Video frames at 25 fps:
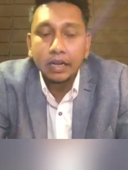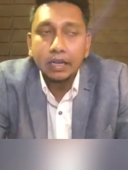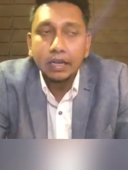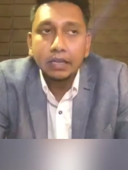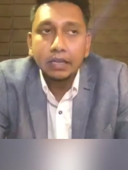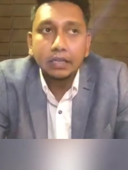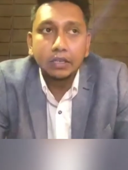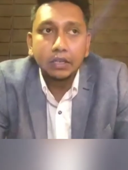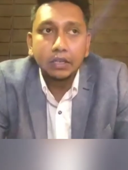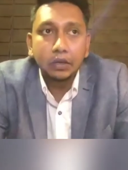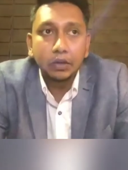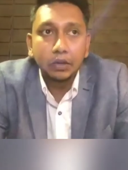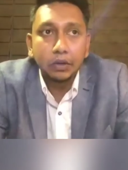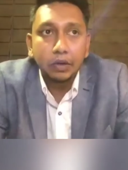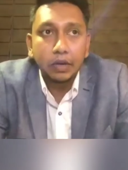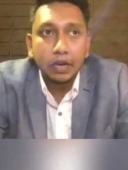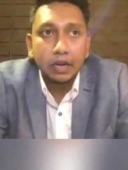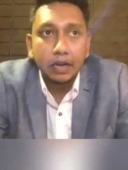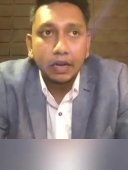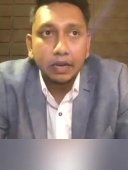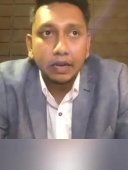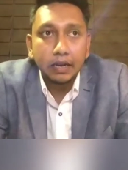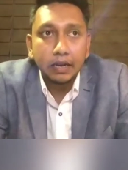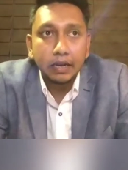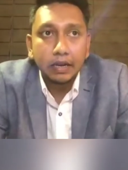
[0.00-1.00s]

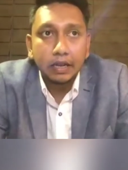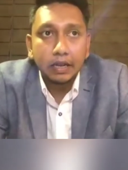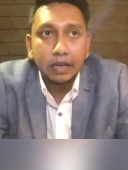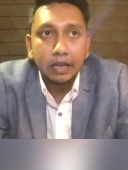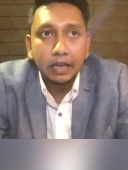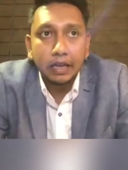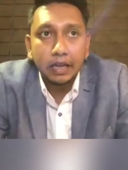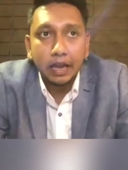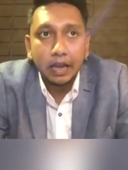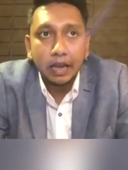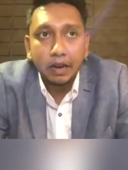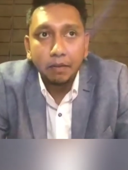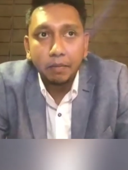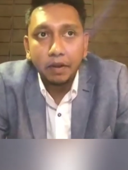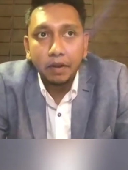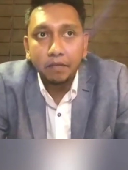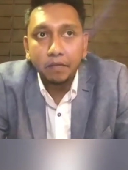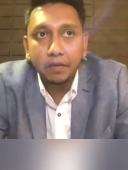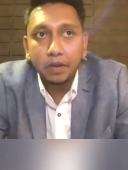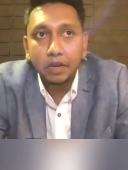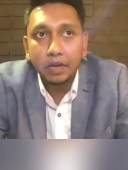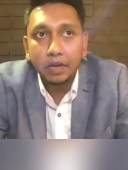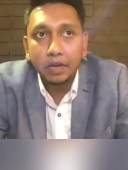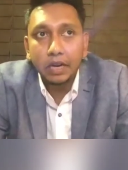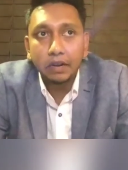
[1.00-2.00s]
So he had been
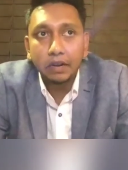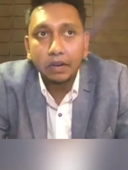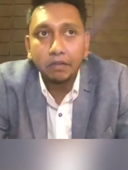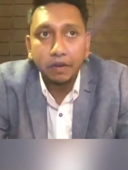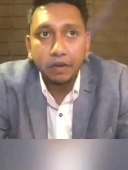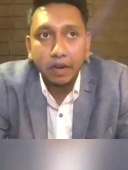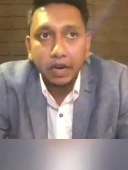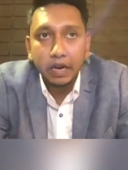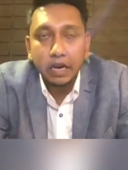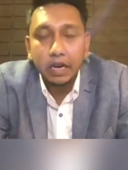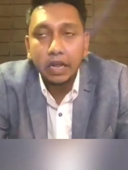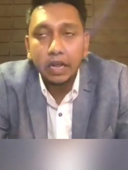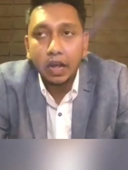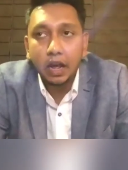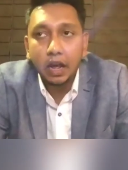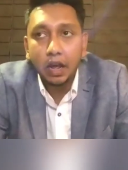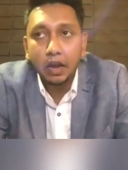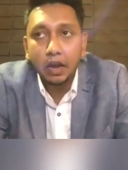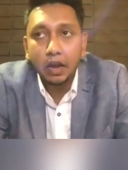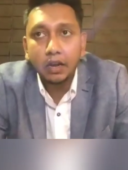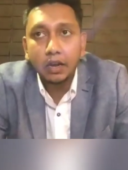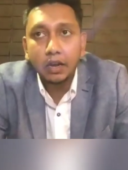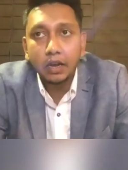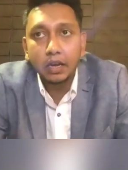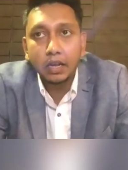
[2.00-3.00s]
working really
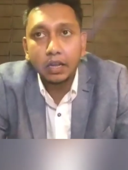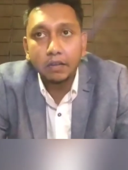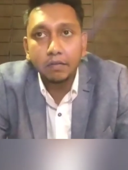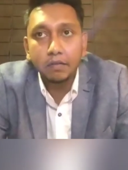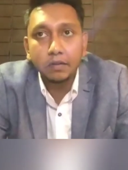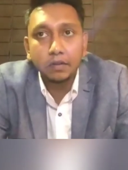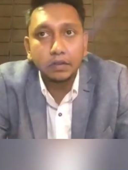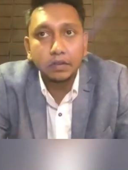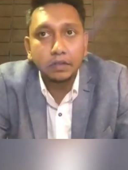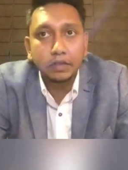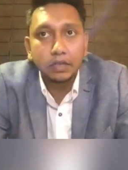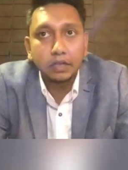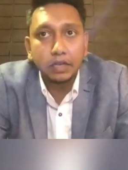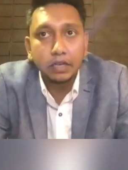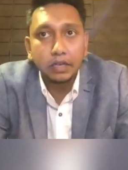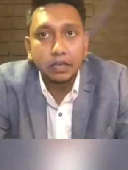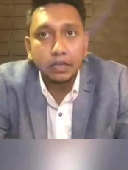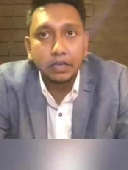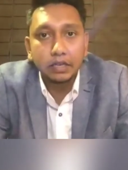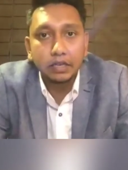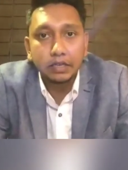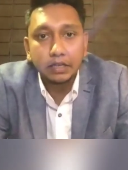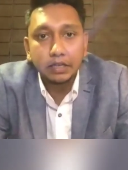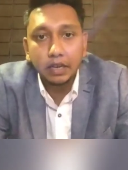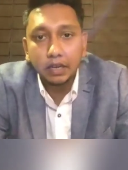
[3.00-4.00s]
hard and he was
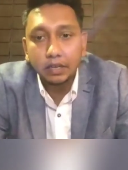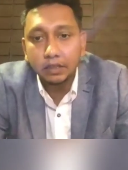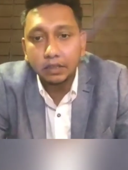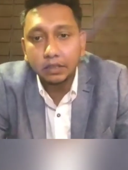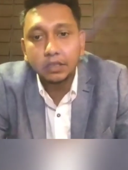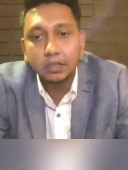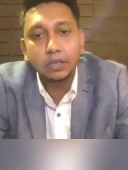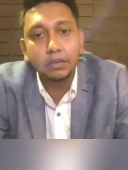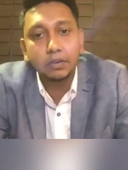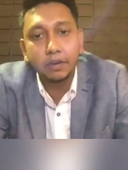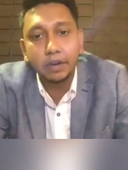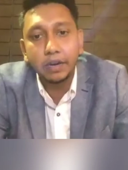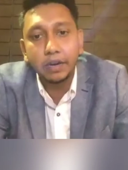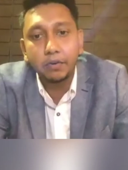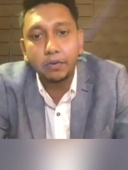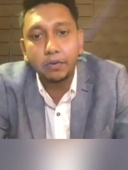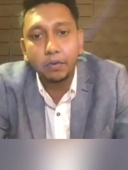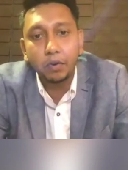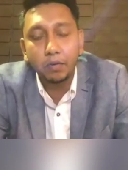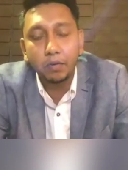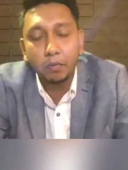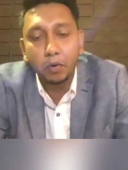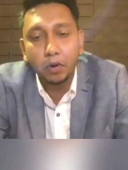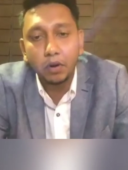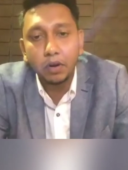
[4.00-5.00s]
such a great
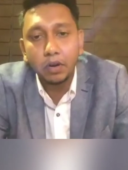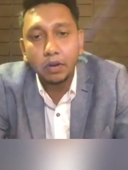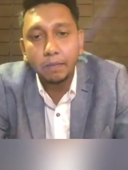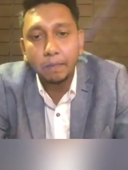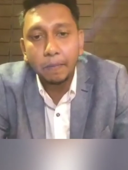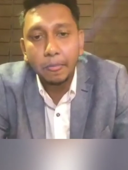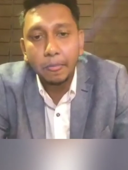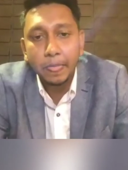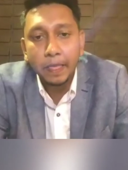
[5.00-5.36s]
role model,